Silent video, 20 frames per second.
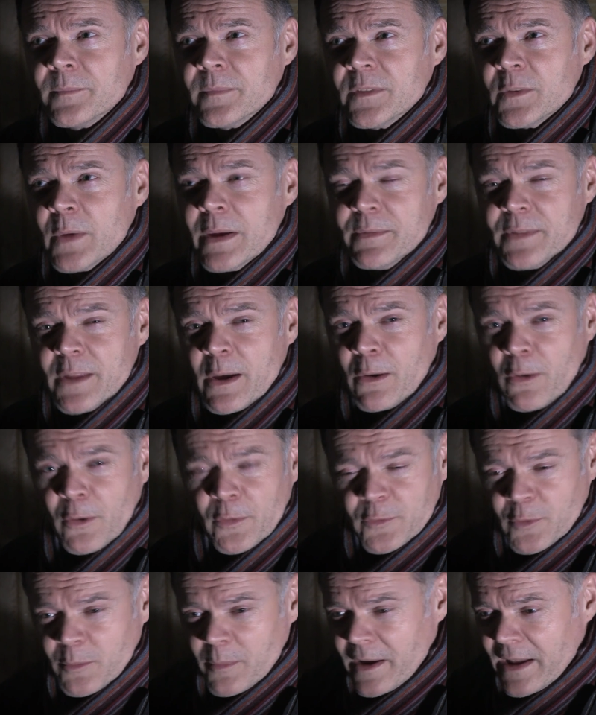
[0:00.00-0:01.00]
So even though I
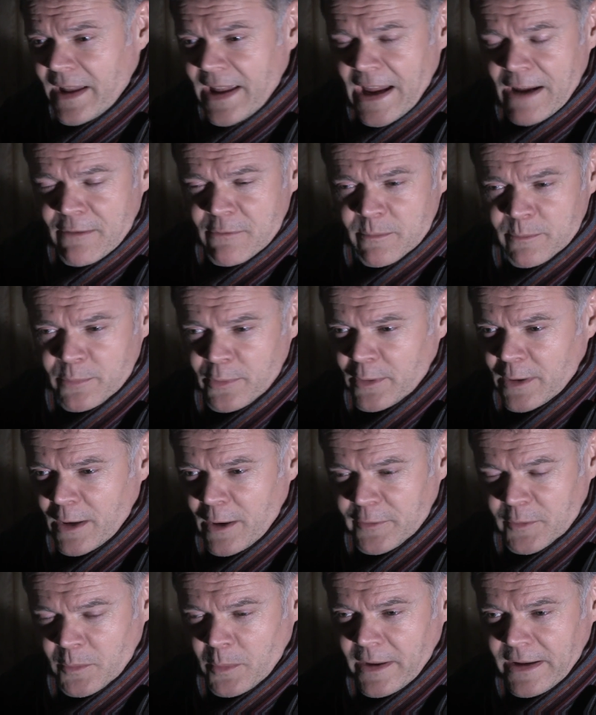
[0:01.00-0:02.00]
lost all my hair and put on
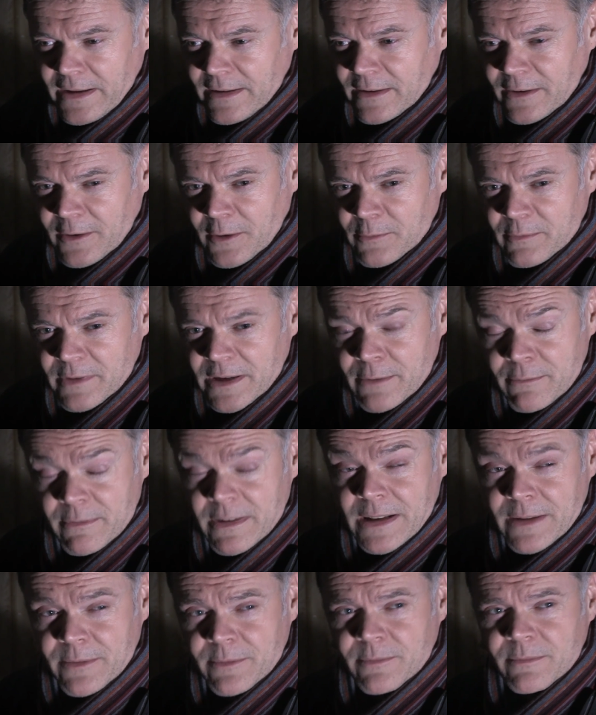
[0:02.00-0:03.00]
loads of weight and got really,
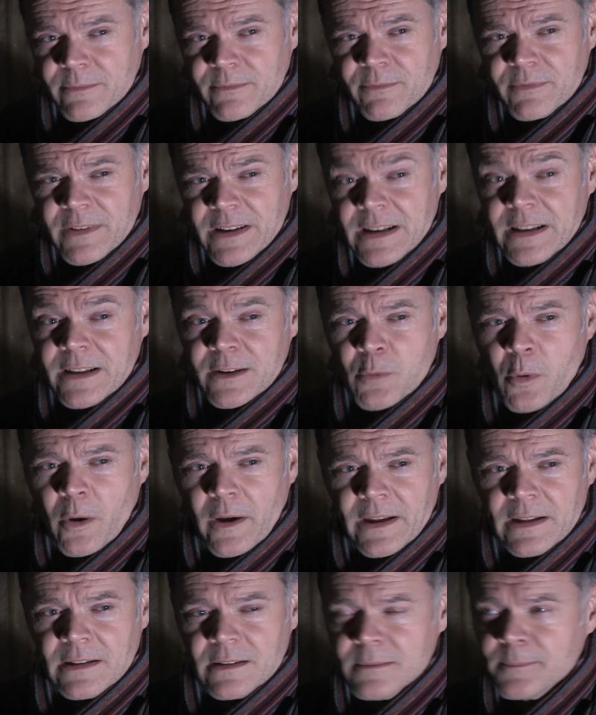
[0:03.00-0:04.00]
really, really
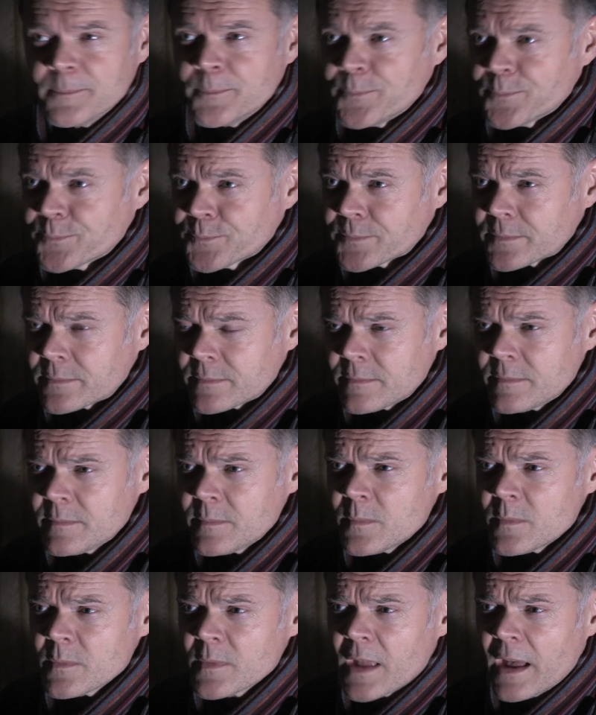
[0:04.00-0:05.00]
quite ill,
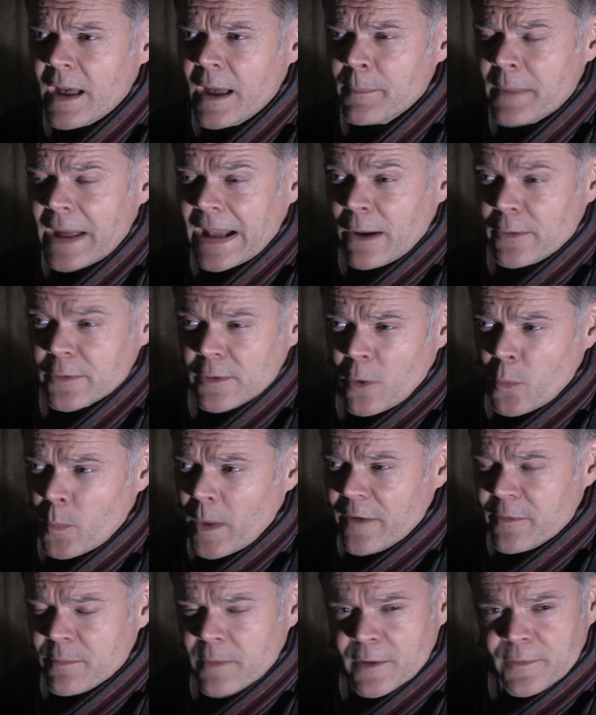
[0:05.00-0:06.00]
and I was a long
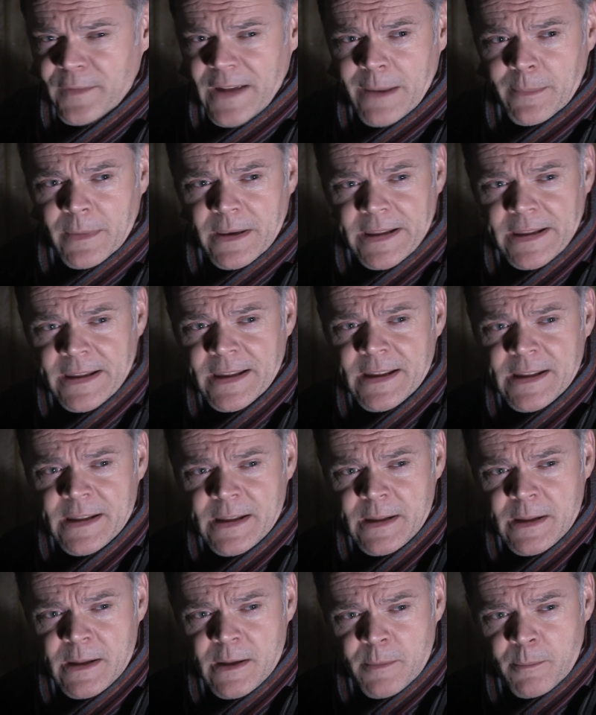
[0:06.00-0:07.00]
way from my family,
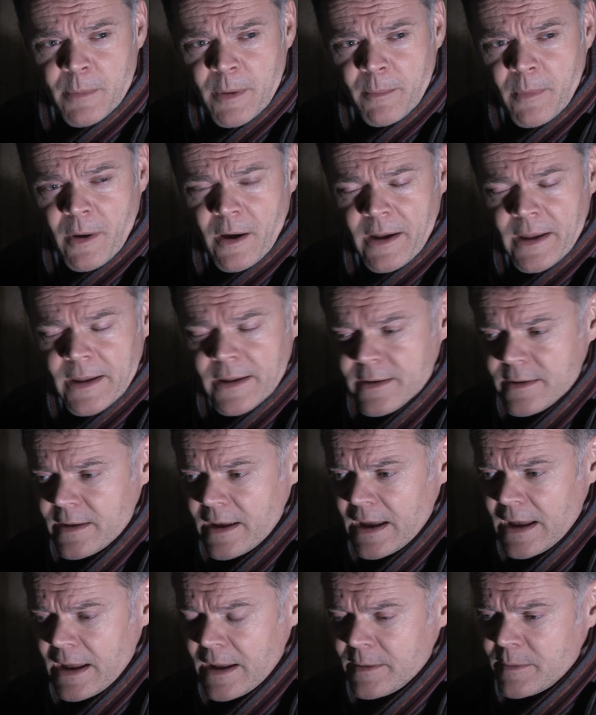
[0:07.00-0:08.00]
but my
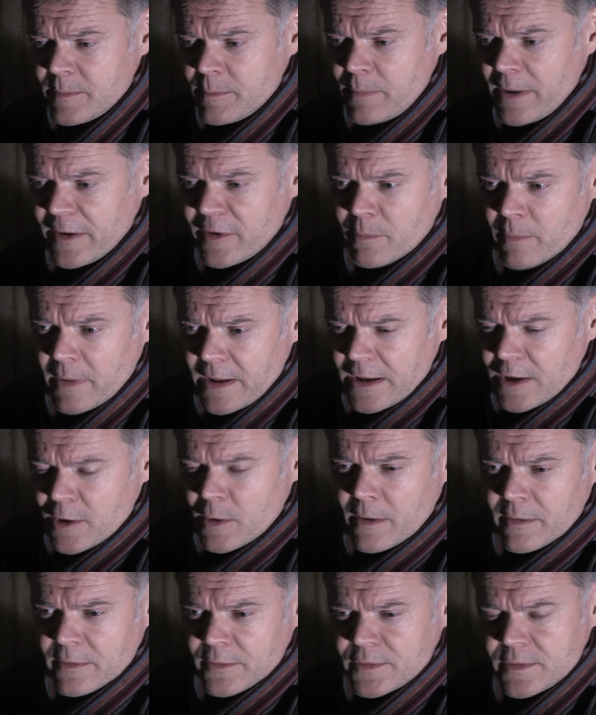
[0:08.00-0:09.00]
best mate
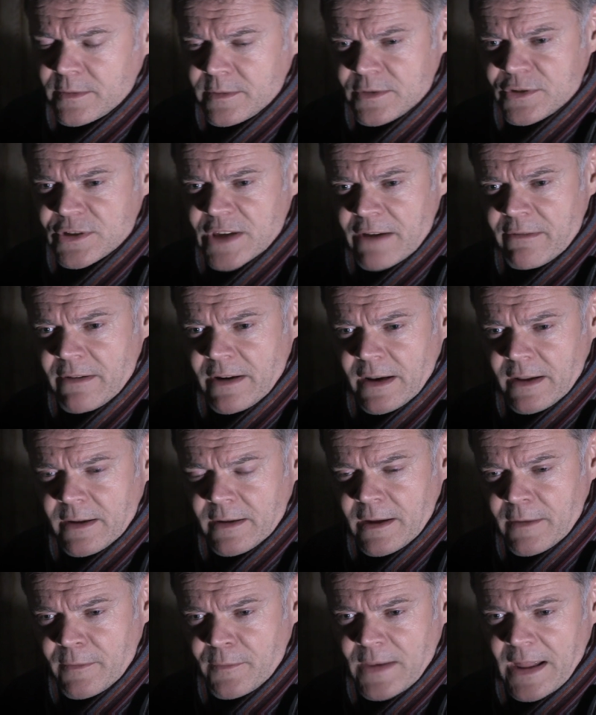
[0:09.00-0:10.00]
who I was sharing
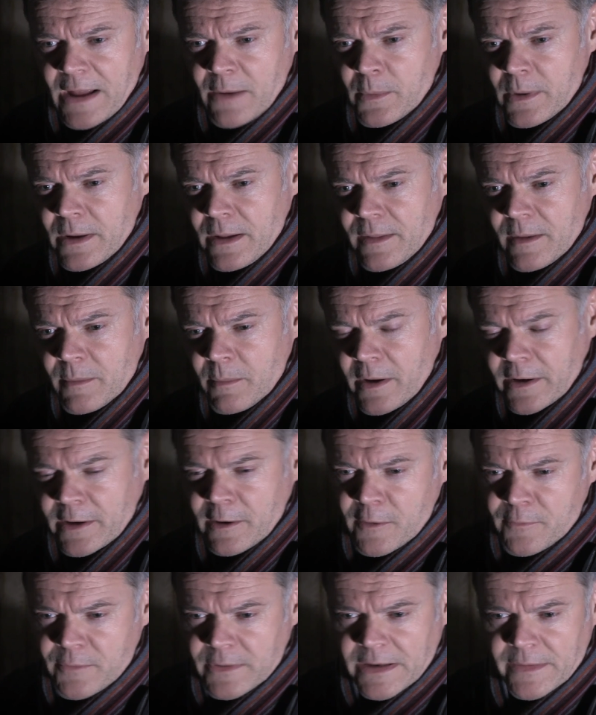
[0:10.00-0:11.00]
a flat with and my
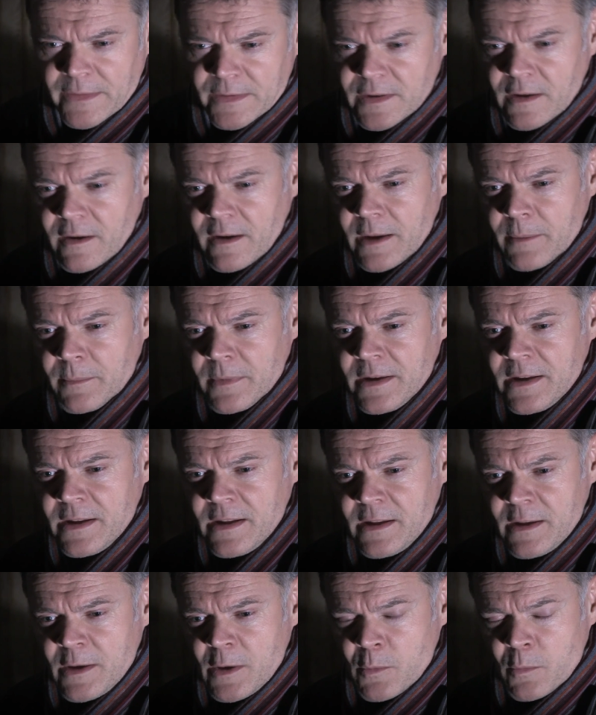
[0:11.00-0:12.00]
girlfriend at the time
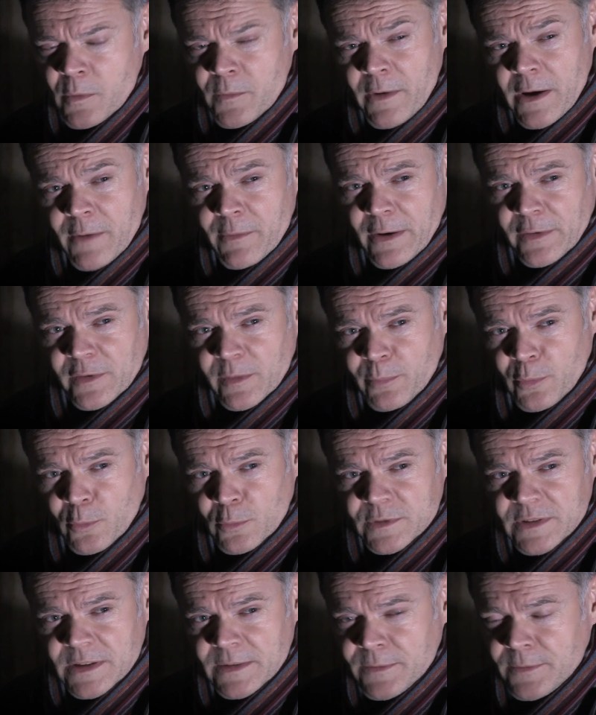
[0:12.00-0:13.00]
were very, very
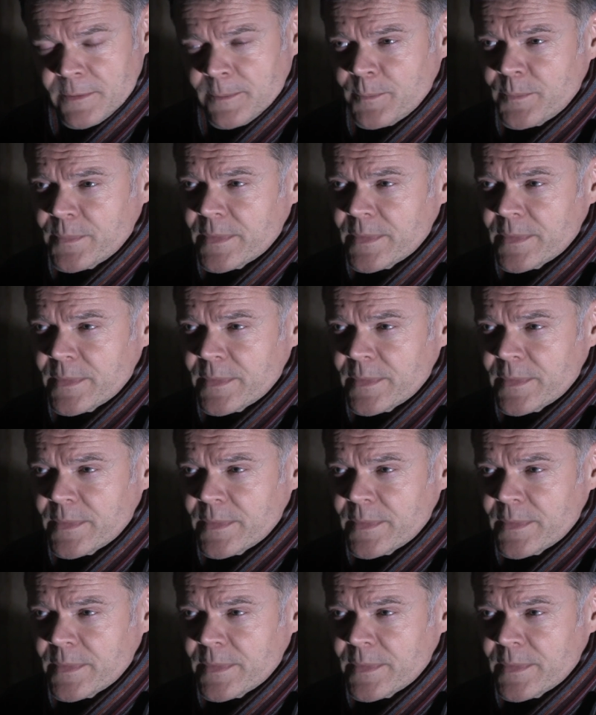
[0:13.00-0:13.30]
supportive.